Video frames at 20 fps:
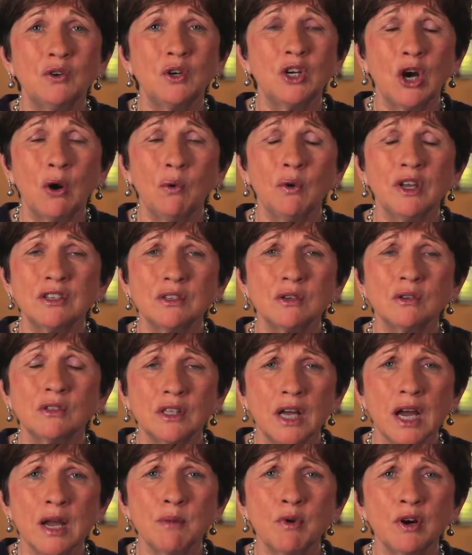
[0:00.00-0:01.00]
go into a
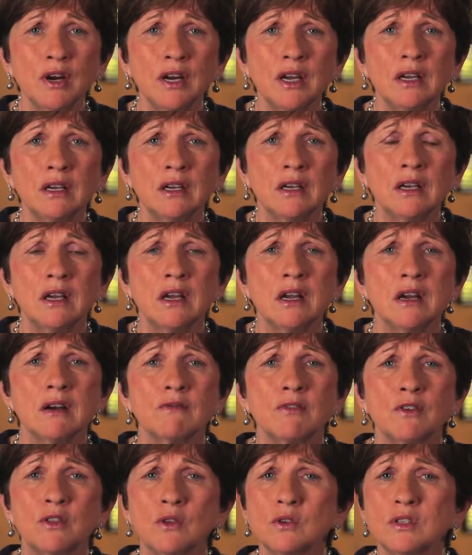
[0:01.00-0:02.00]
library,
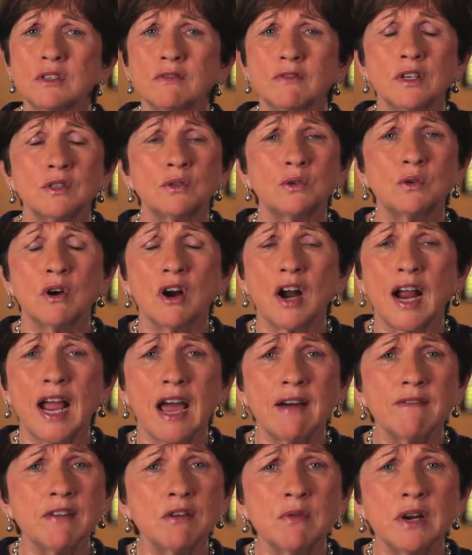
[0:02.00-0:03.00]
for those of us who are
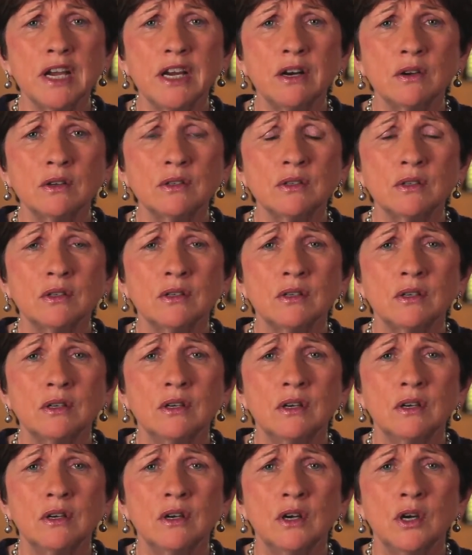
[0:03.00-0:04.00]
avid readers,
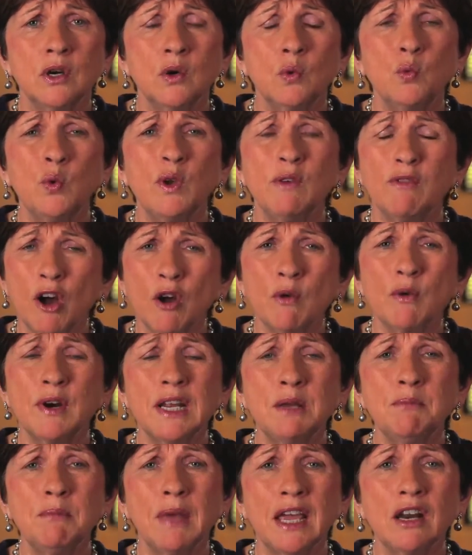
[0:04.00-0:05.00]
we've
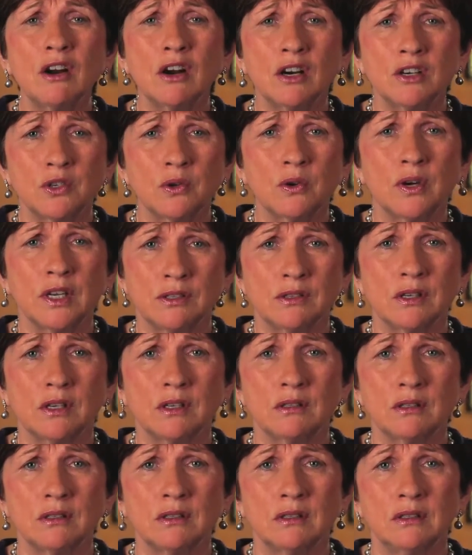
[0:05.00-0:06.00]
already made our
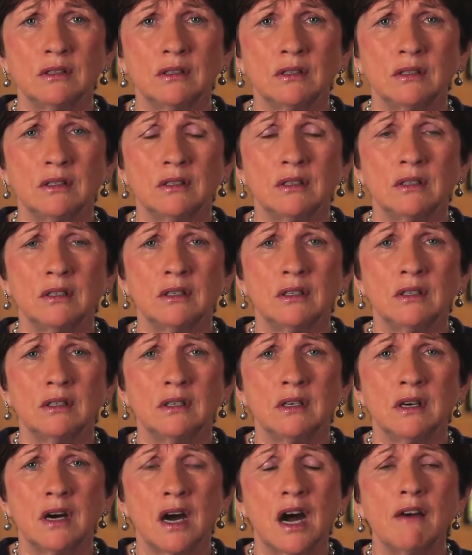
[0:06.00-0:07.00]
choices.
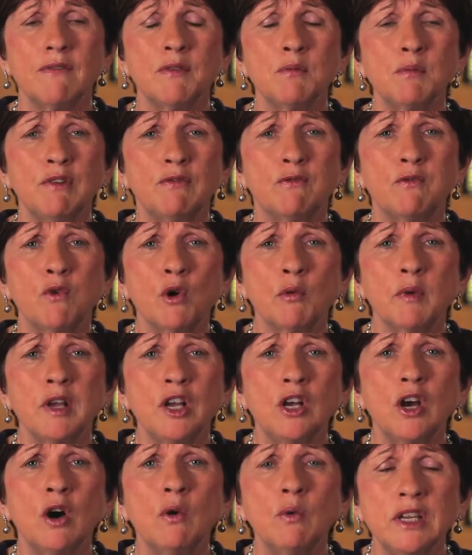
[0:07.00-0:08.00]
Often before we
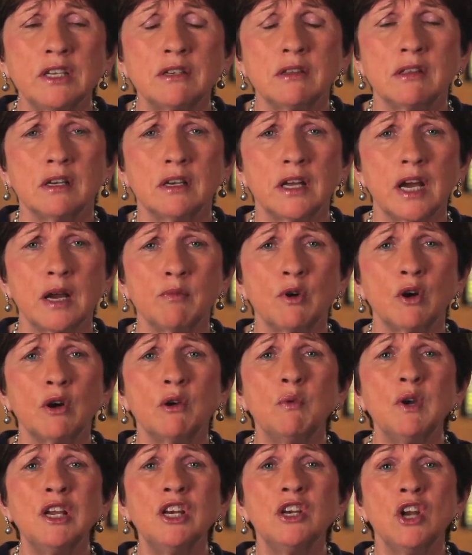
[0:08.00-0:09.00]
go into the library,
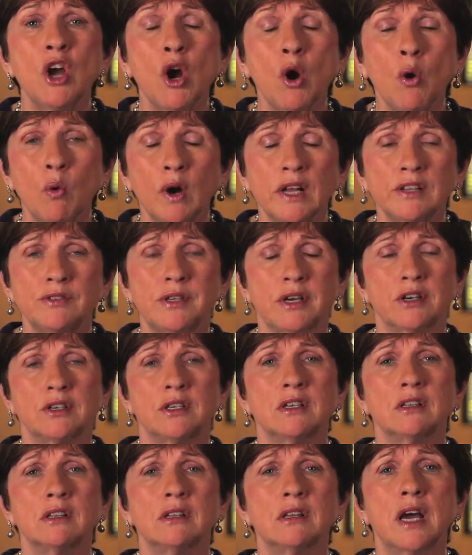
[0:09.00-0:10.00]
we know what
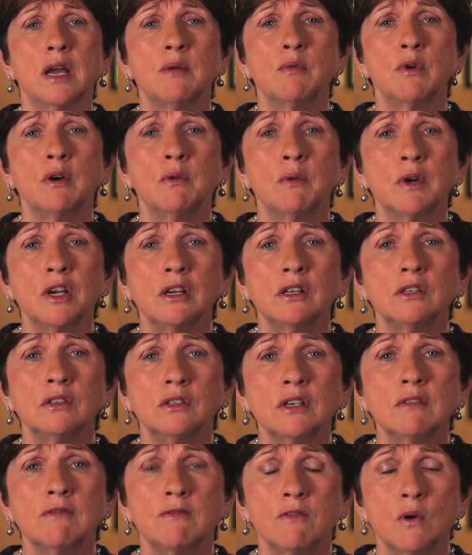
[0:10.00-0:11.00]
section of the library we're going to
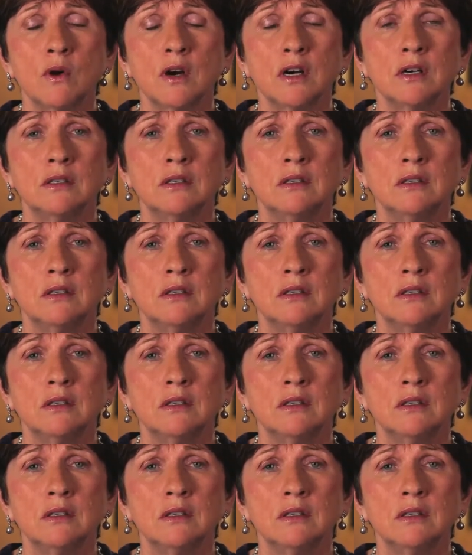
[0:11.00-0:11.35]
look for.